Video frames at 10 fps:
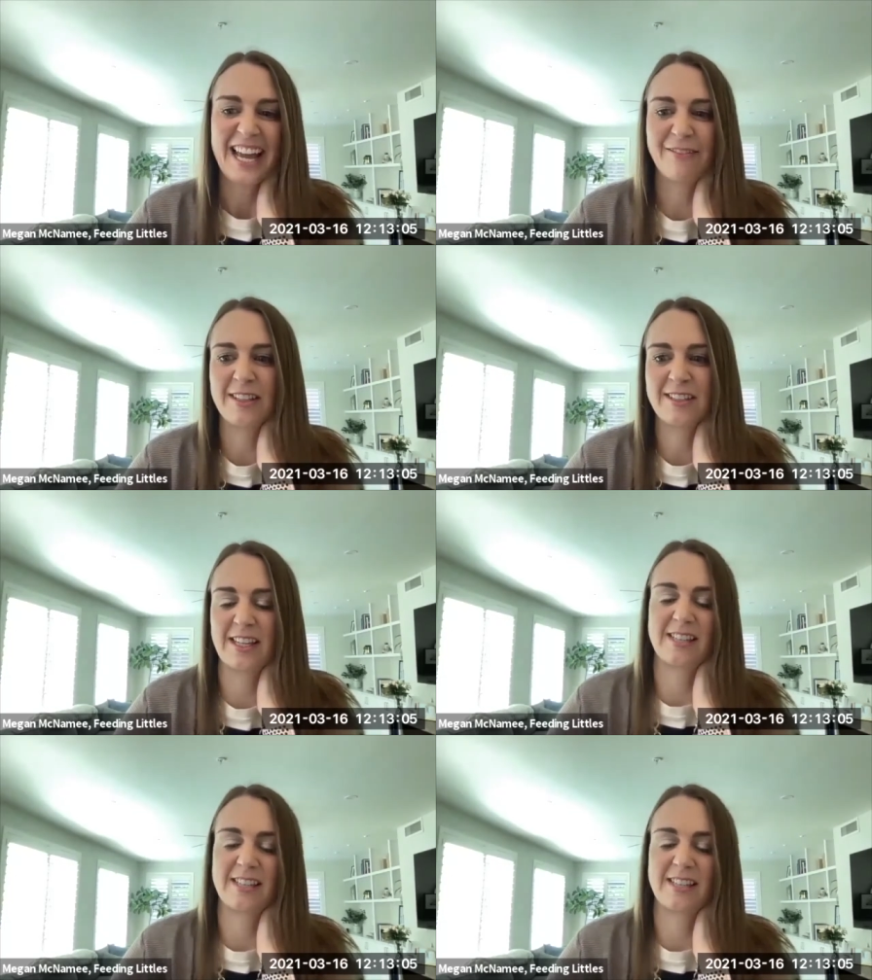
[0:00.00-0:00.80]
well,
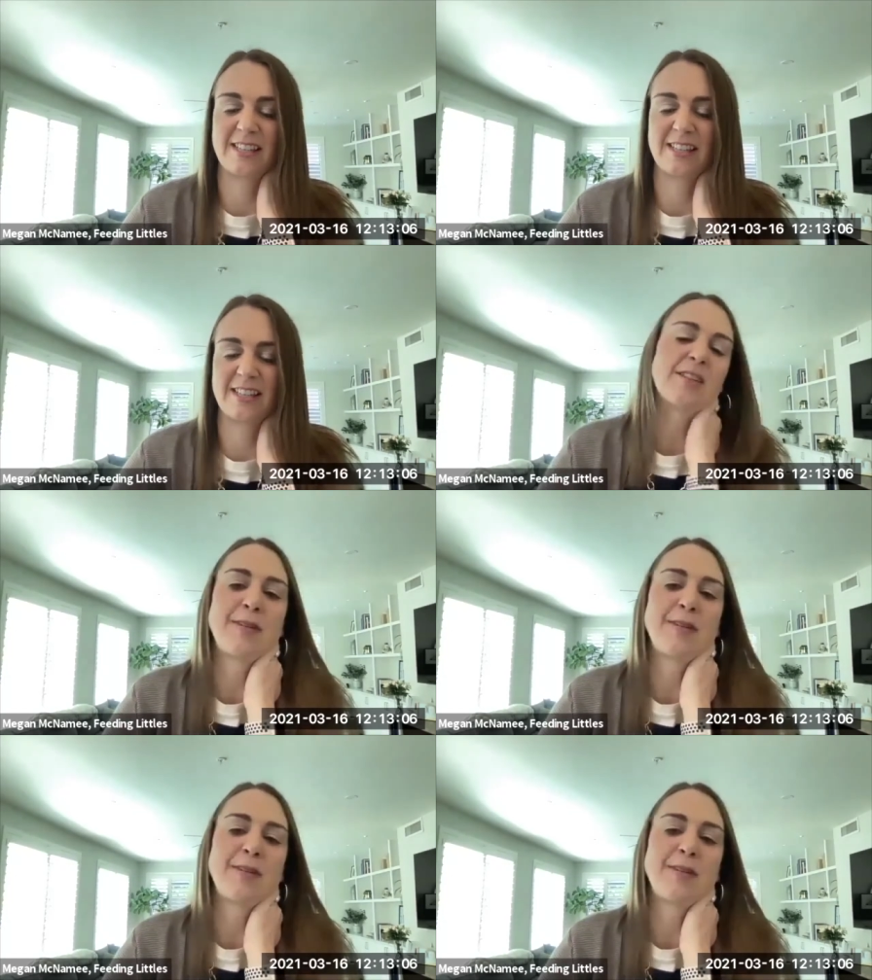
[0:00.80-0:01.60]
says that
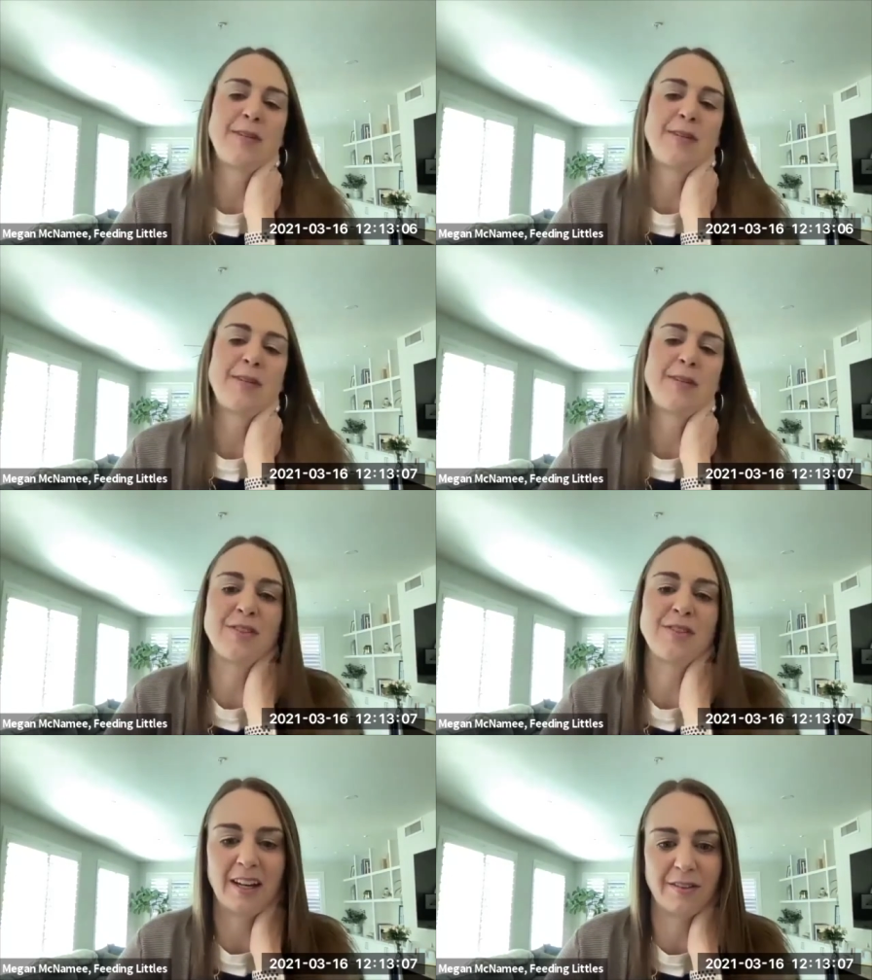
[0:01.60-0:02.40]

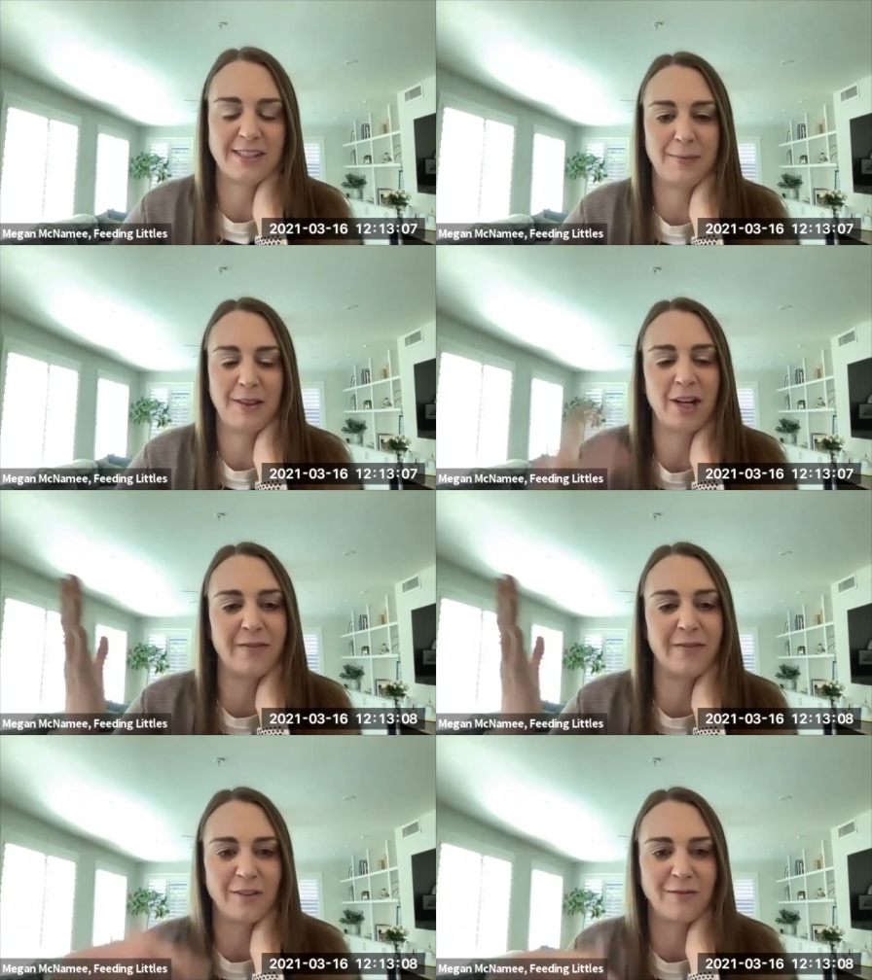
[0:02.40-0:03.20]
sometimes they get on the
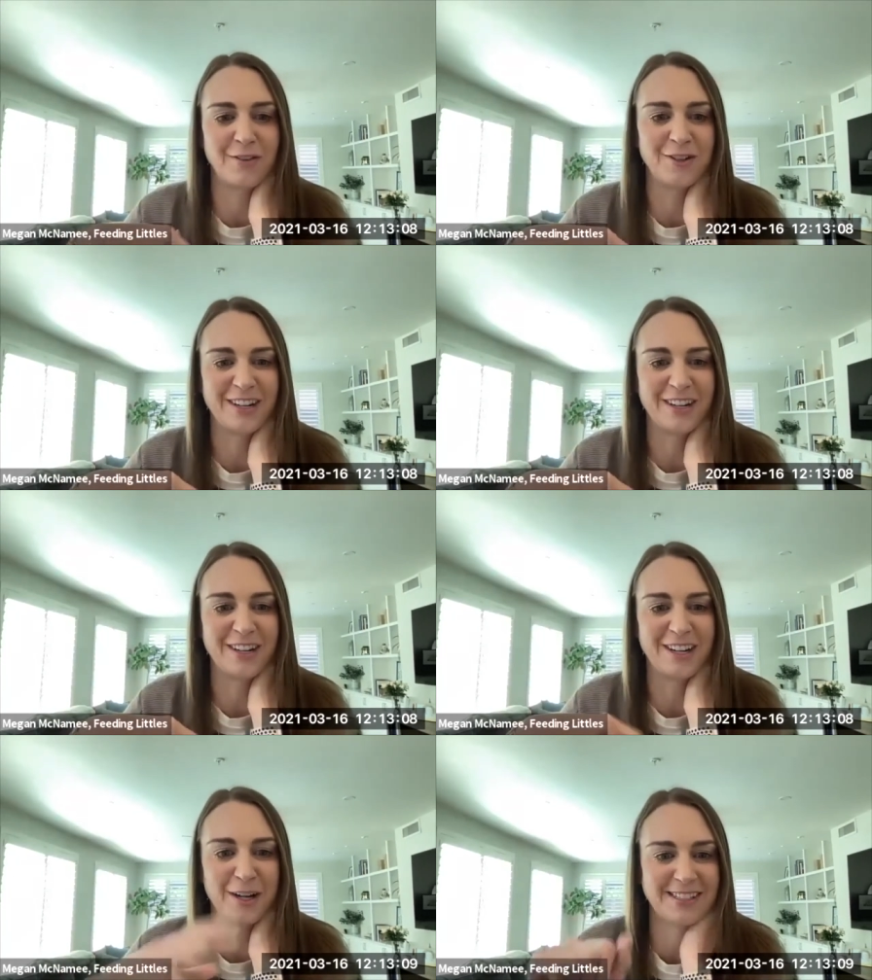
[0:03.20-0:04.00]
FaceTime and they're
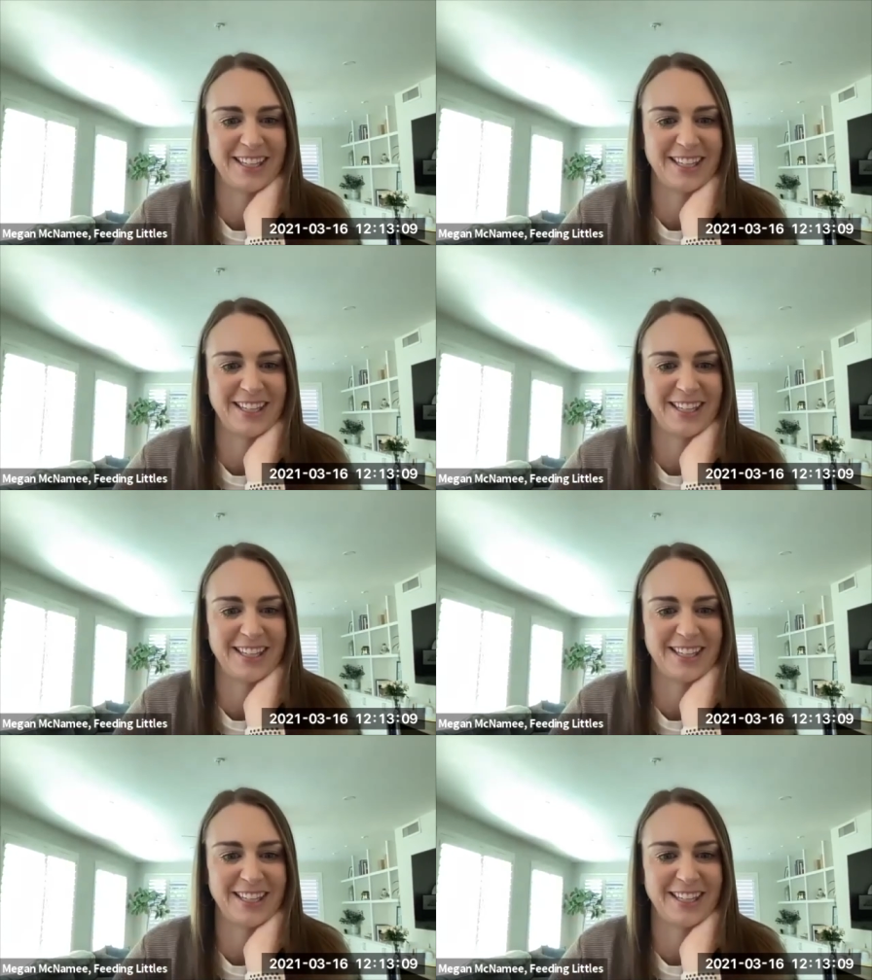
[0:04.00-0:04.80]
covered in food
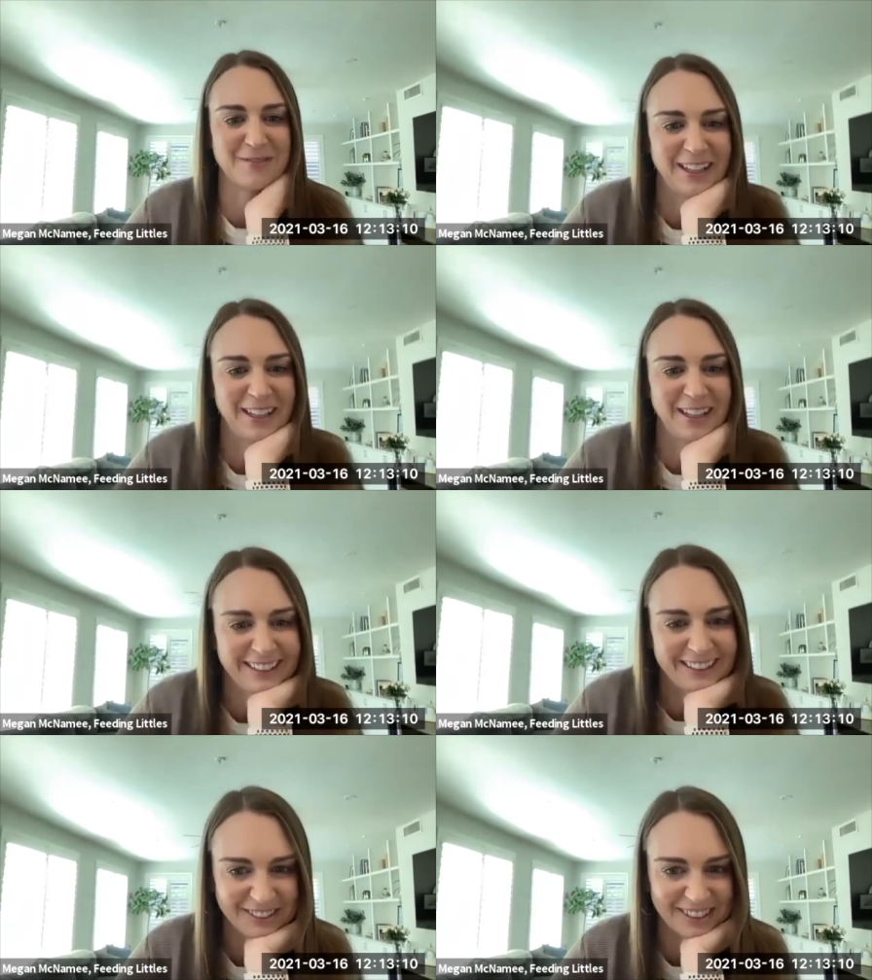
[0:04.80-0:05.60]
and all messy. And we're
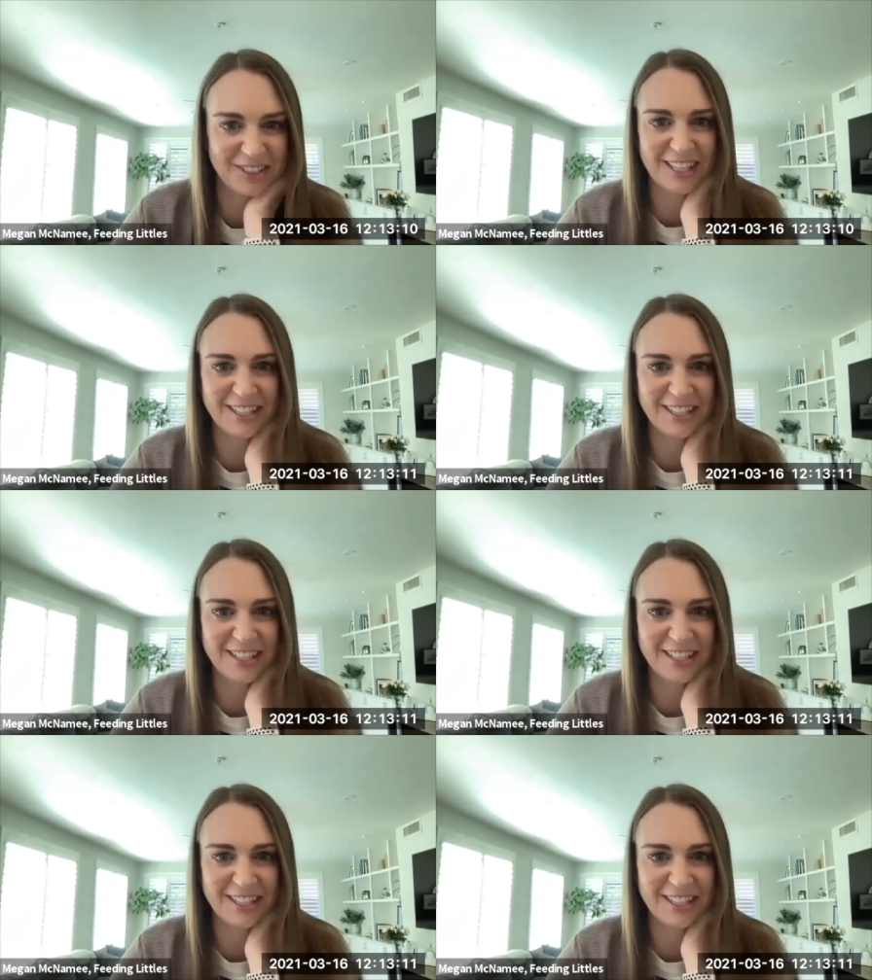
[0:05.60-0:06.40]
like, there you go.
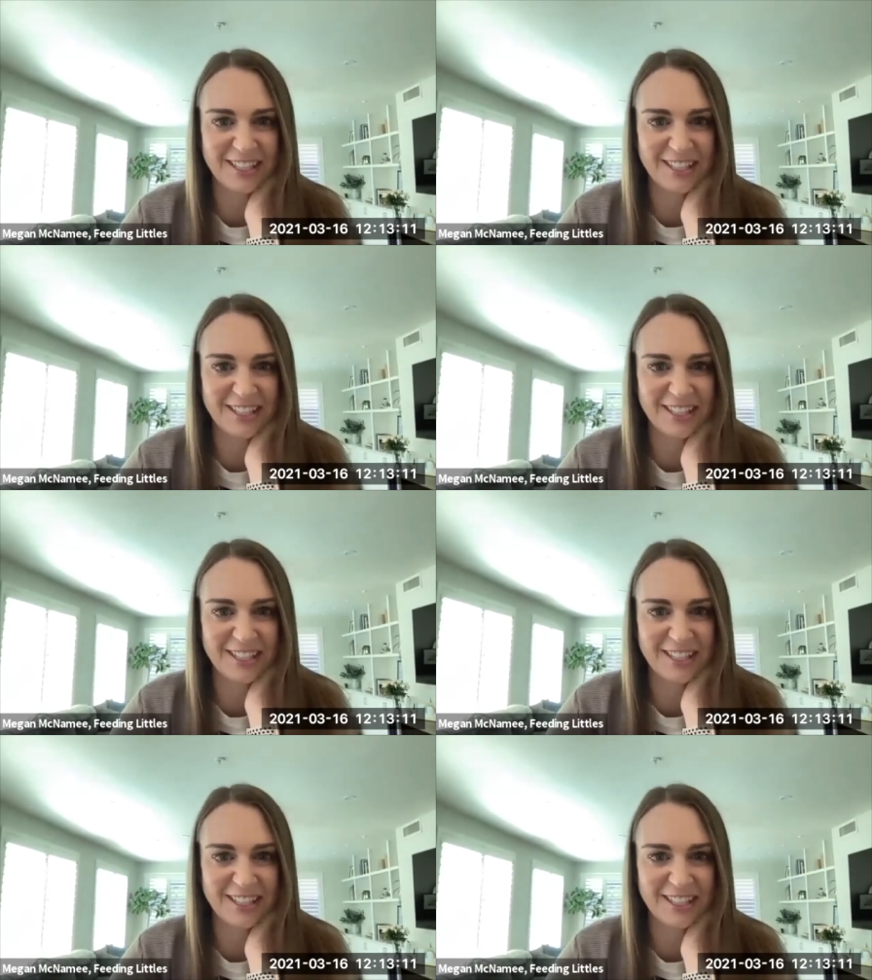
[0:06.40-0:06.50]
There's no, your